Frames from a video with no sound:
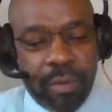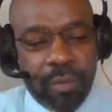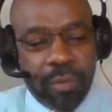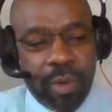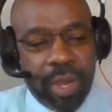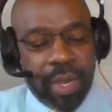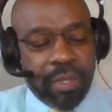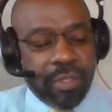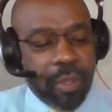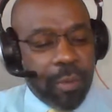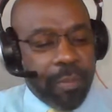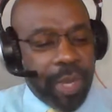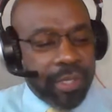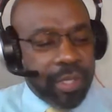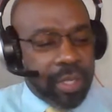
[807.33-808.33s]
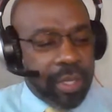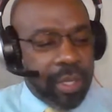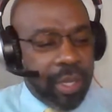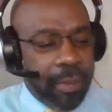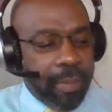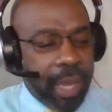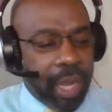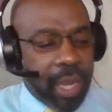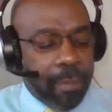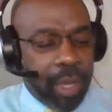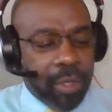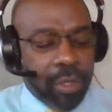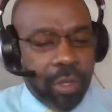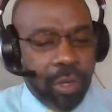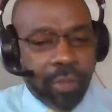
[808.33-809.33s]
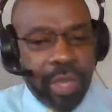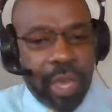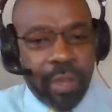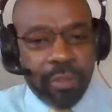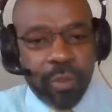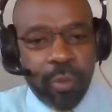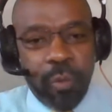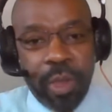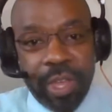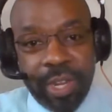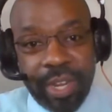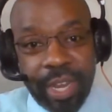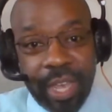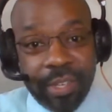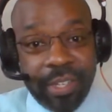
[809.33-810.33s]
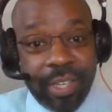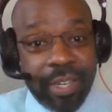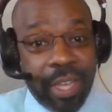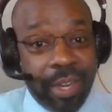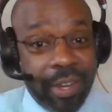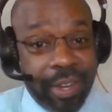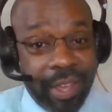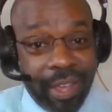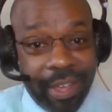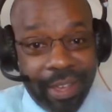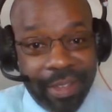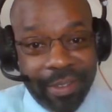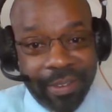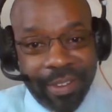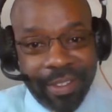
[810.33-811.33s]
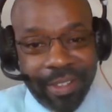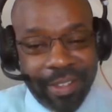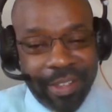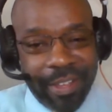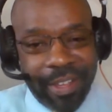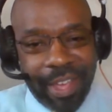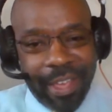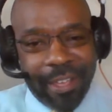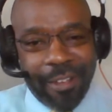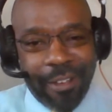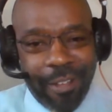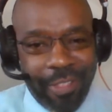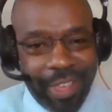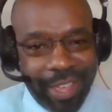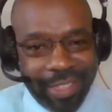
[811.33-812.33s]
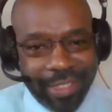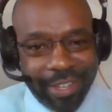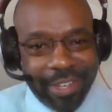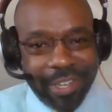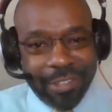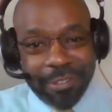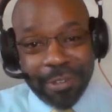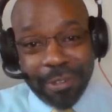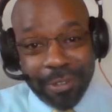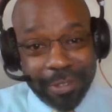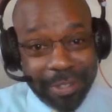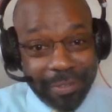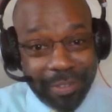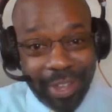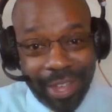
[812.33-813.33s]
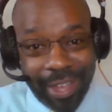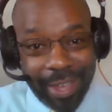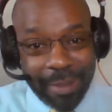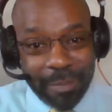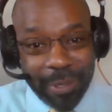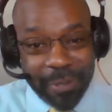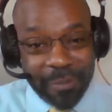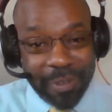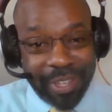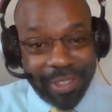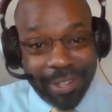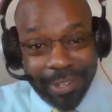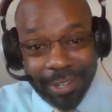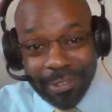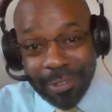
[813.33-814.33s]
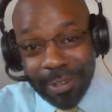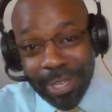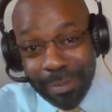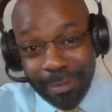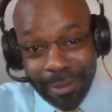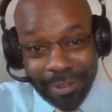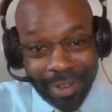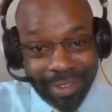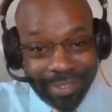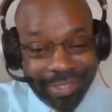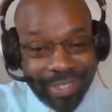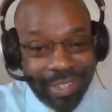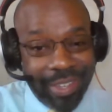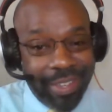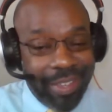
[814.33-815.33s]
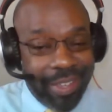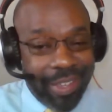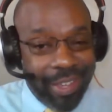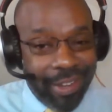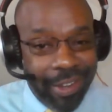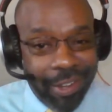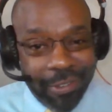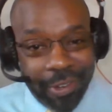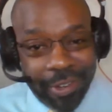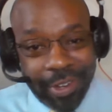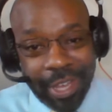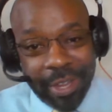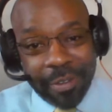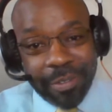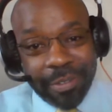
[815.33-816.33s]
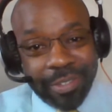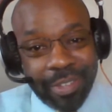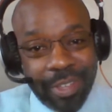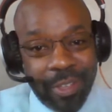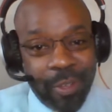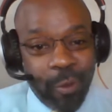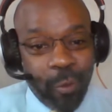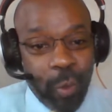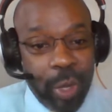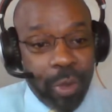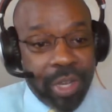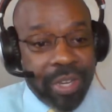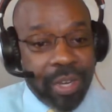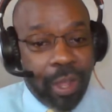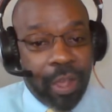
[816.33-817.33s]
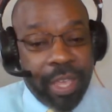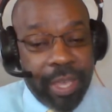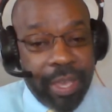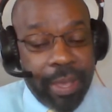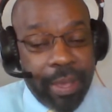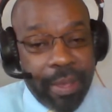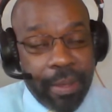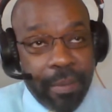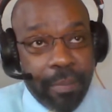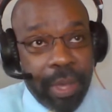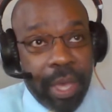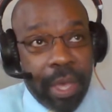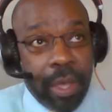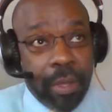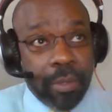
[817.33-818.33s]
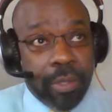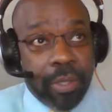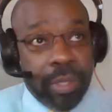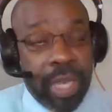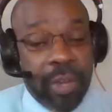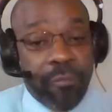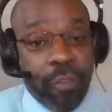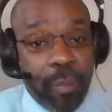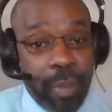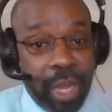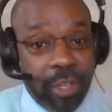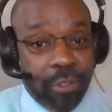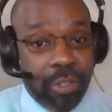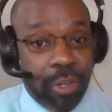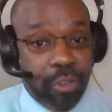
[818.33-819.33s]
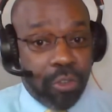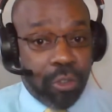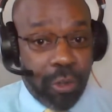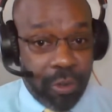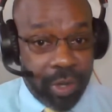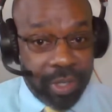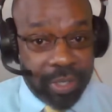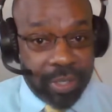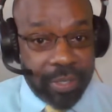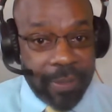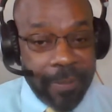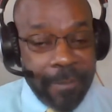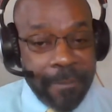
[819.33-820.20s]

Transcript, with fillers: Right. So basically, back in about 2001, 1999, uh, I call that the digital divide between the digital immigrants and digital natives. We were talking about information assurance.